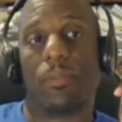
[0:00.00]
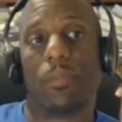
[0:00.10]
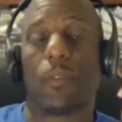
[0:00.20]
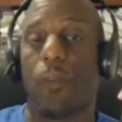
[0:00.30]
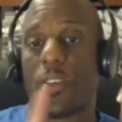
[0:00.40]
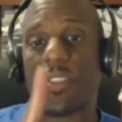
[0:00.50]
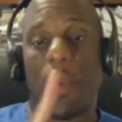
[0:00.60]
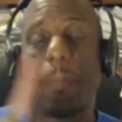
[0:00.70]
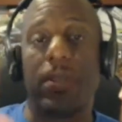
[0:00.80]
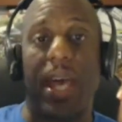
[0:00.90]
The first
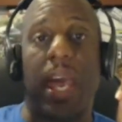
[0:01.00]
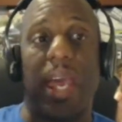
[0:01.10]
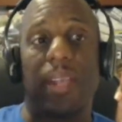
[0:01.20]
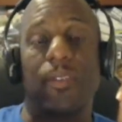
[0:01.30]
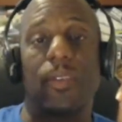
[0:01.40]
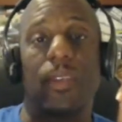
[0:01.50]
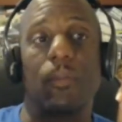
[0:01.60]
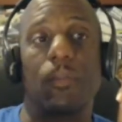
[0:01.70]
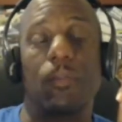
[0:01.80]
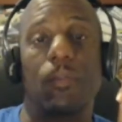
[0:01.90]
step is ask,
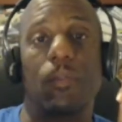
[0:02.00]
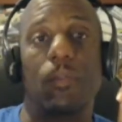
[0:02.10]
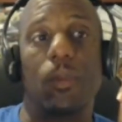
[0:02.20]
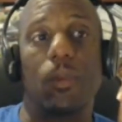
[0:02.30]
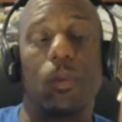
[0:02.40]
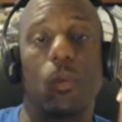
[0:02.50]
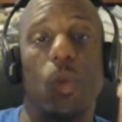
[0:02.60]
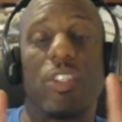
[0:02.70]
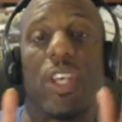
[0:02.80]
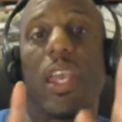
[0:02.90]

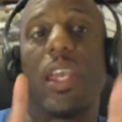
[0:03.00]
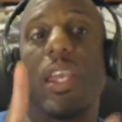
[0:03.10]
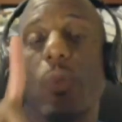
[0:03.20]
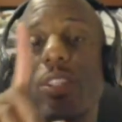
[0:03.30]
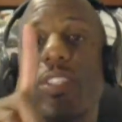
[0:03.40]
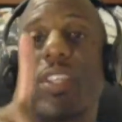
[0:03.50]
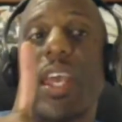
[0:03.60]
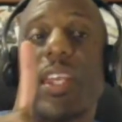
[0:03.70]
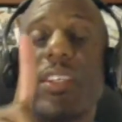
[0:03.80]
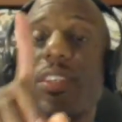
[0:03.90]
which is
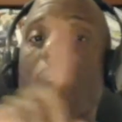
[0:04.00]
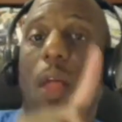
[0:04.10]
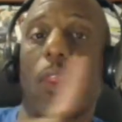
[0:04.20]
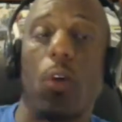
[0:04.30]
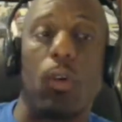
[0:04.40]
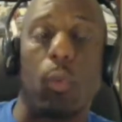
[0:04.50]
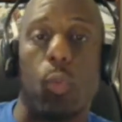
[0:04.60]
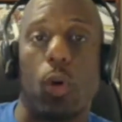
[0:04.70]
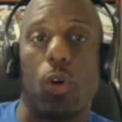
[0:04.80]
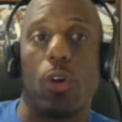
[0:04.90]
another
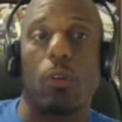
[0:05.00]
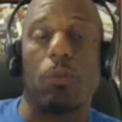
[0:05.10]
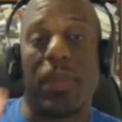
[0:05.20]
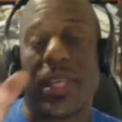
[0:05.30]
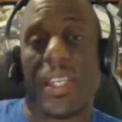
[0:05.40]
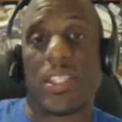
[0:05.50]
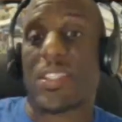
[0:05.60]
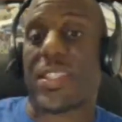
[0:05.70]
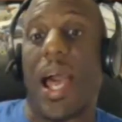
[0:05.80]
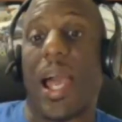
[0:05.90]
word meaning
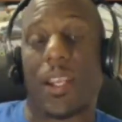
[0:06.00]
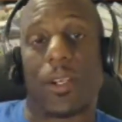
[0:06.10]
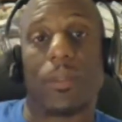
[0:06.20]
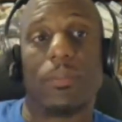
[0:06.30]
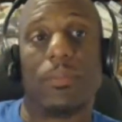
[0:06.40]
desire.